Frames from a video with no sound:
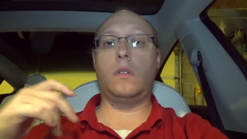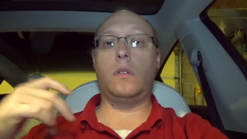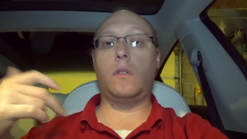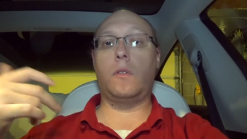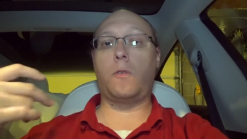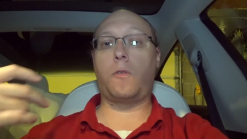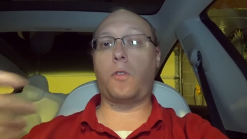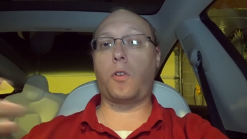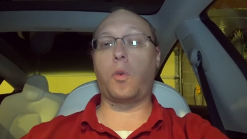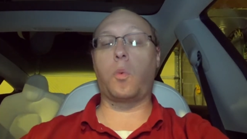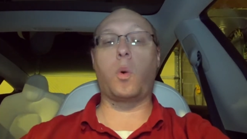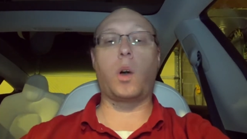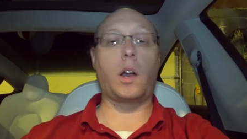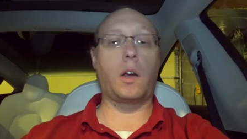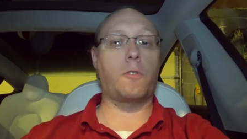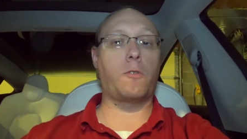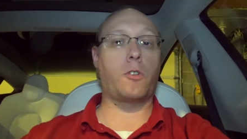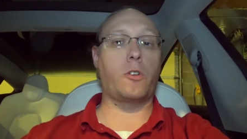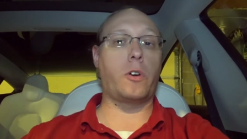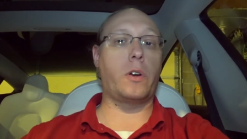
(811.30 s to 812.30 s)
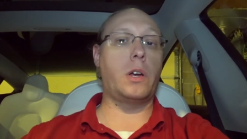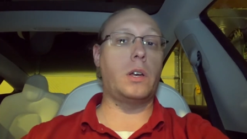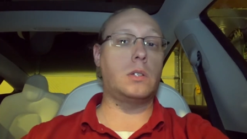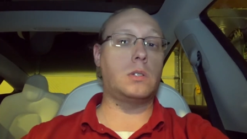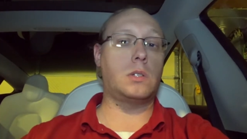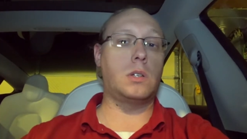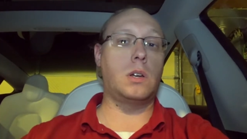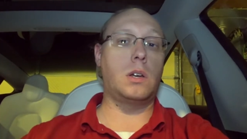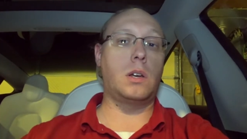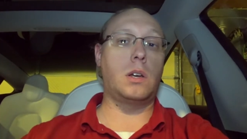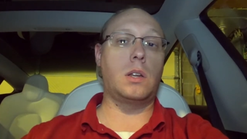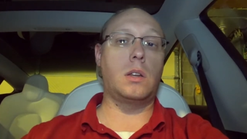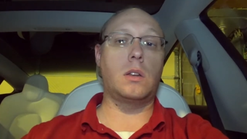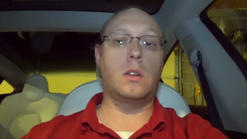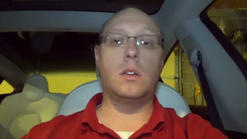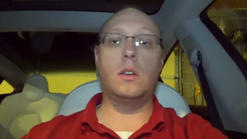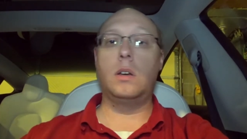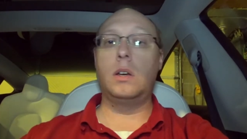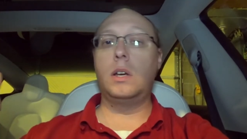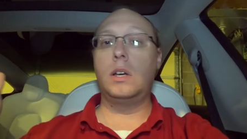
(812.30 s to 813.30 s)
for whatever
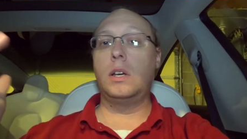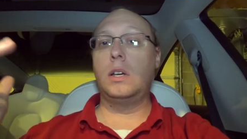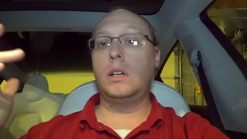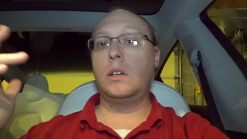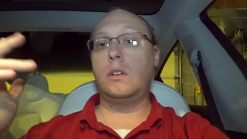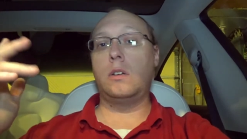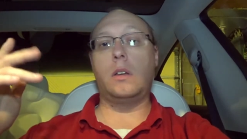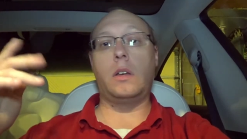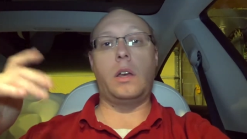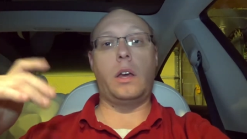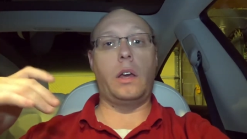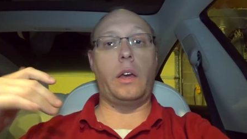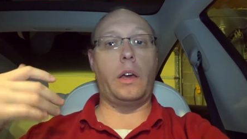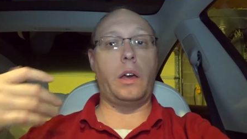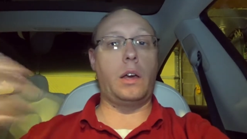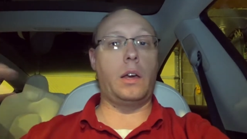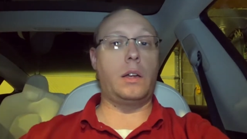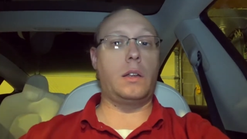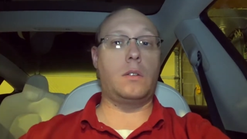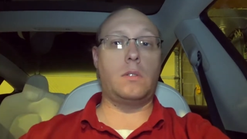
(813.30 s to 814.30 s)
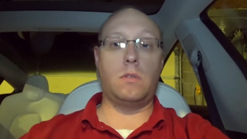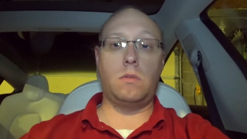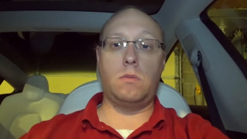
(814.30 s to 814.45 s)
reason the